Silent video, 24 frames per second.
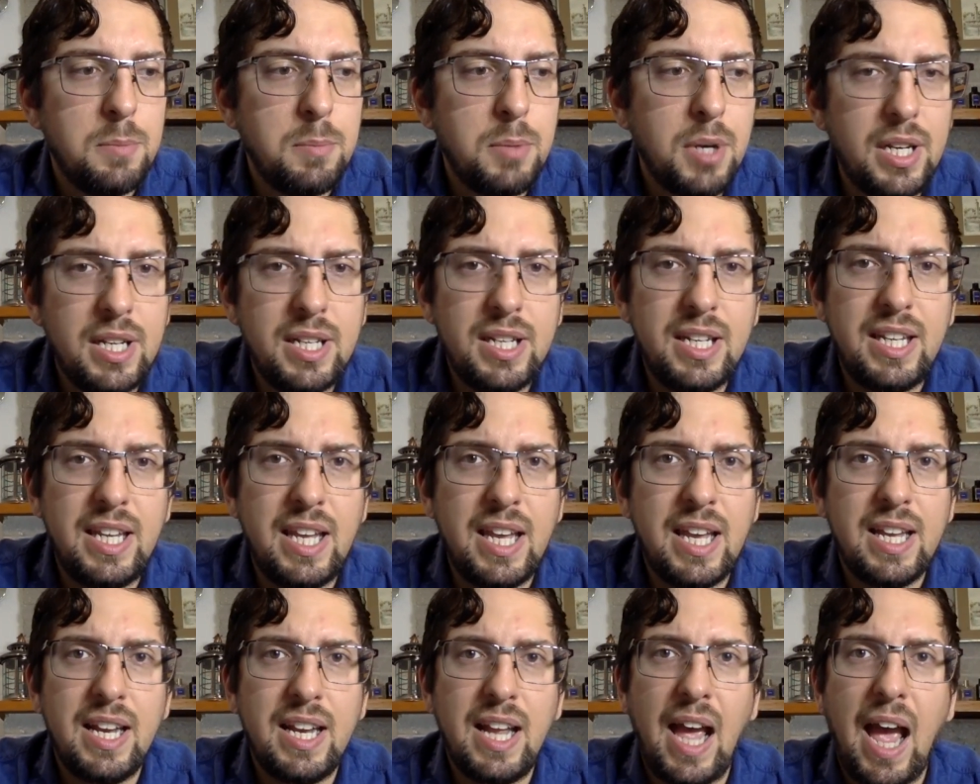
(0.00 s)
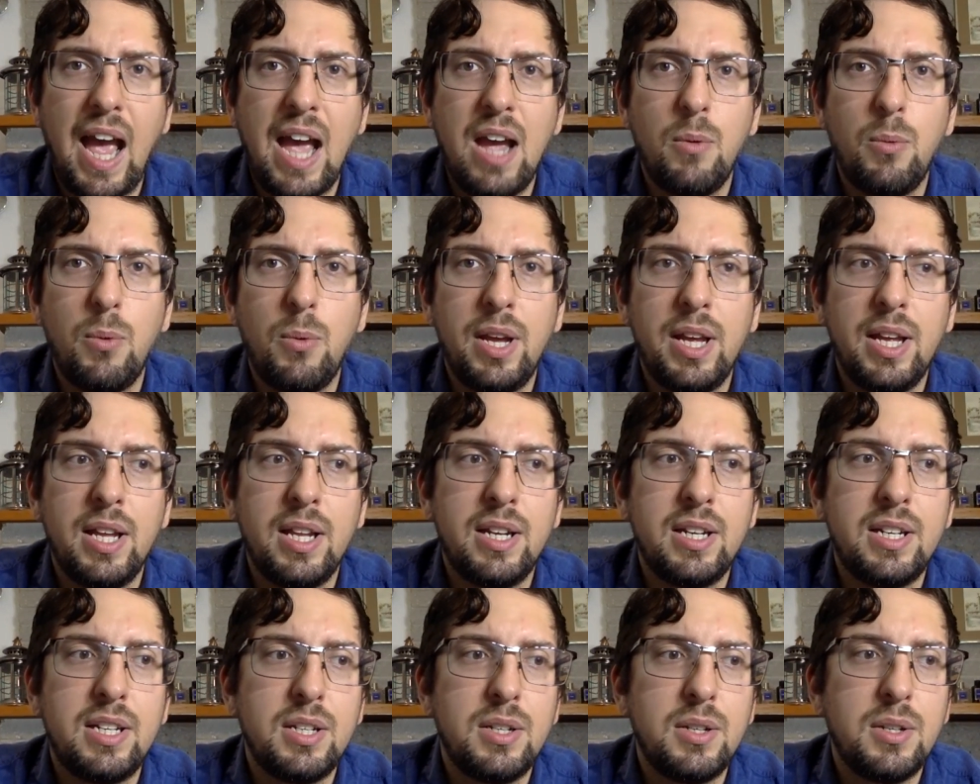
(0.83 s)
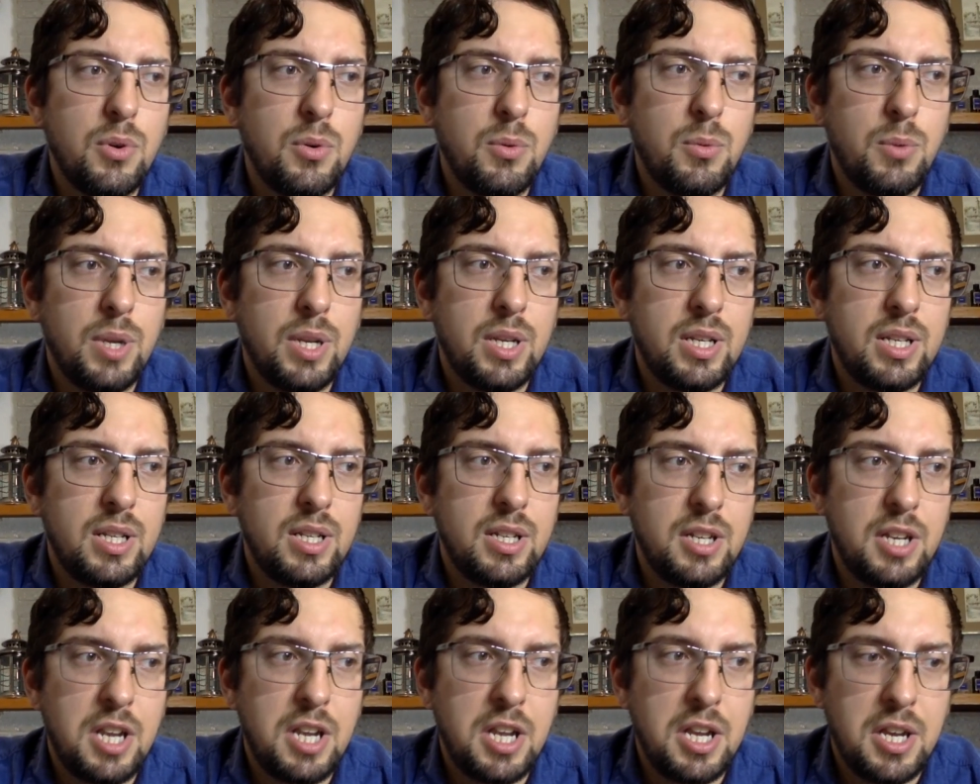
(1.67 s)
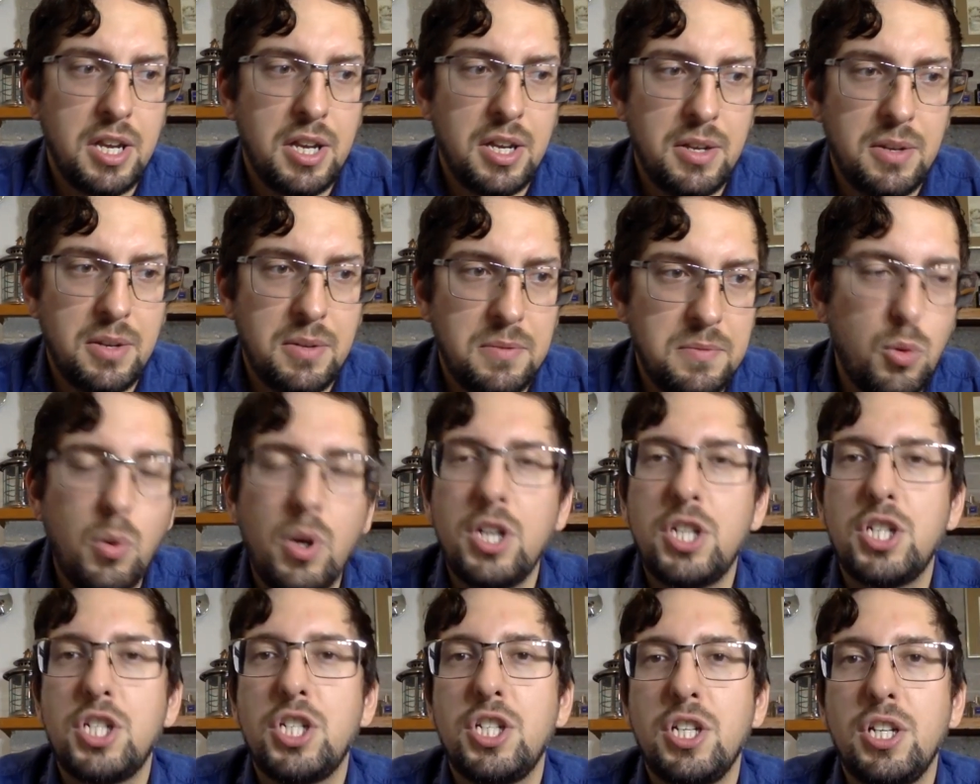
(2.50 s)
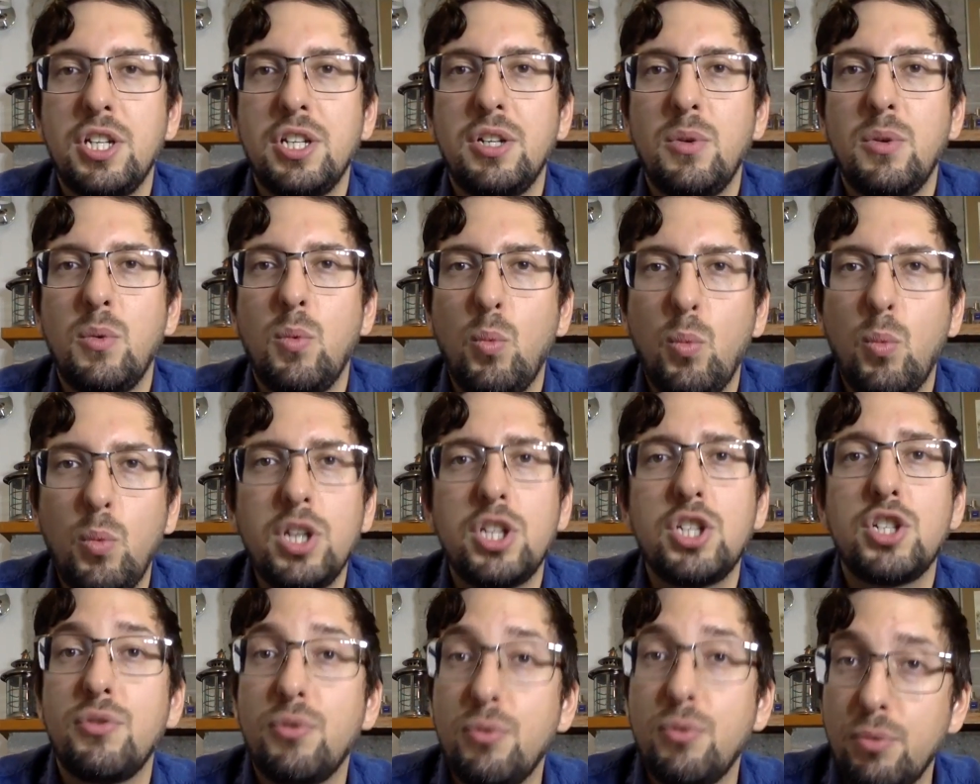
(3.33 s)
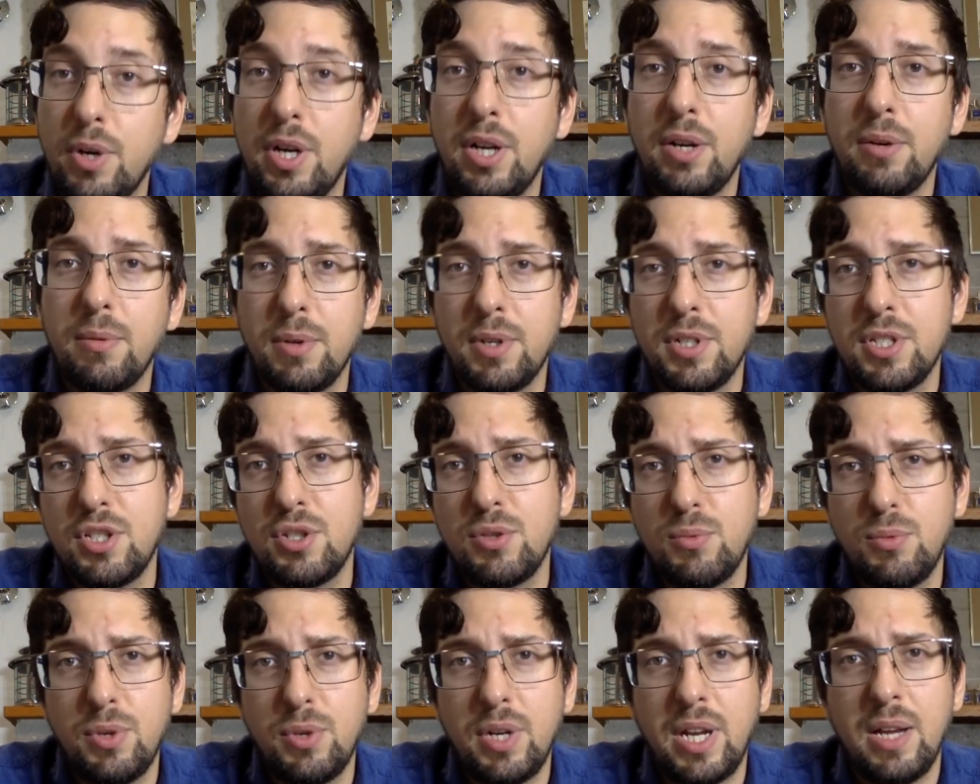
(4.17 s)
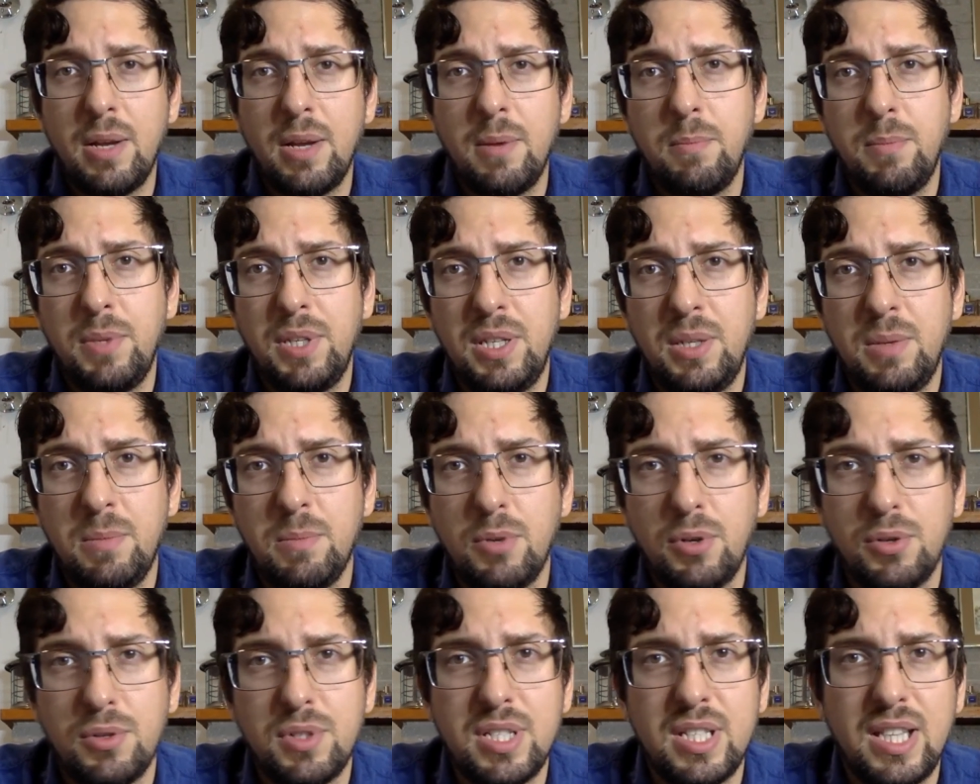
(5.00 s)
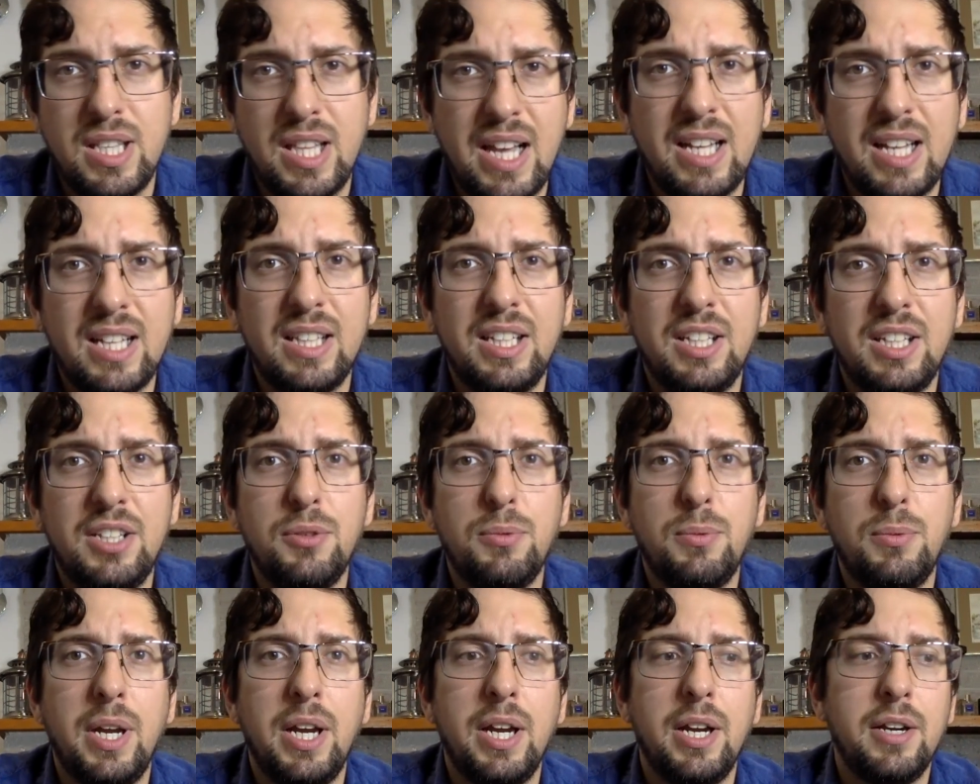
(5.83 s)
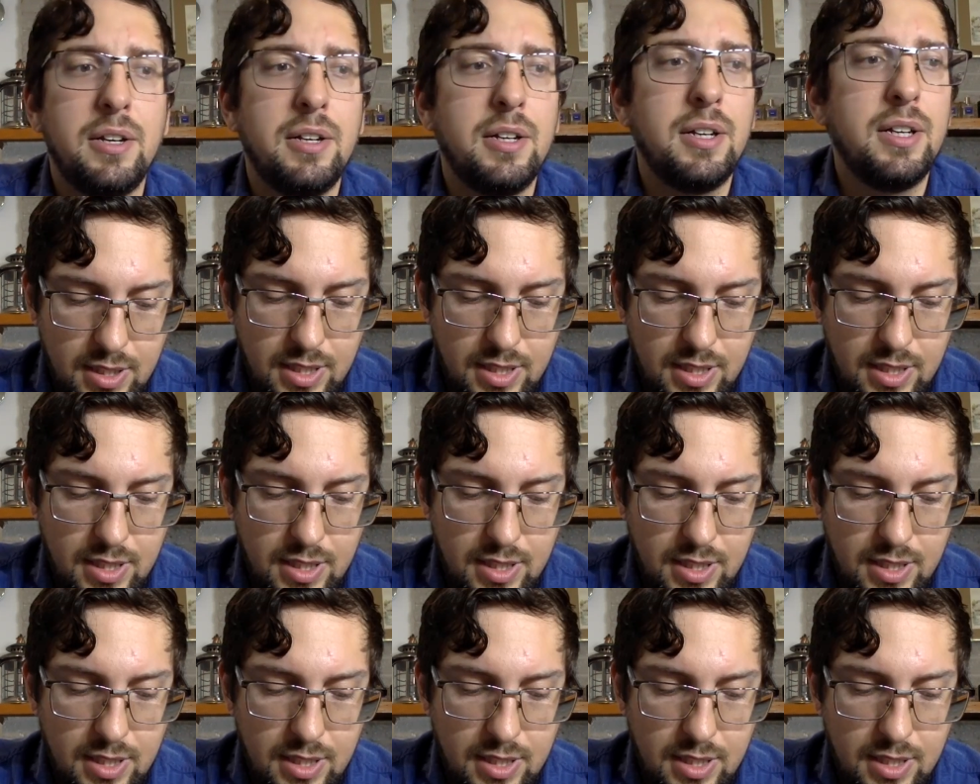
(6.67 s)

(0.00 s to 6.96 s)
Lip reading: But in the end, I went with the question, which fragrance would I be most likely to wear?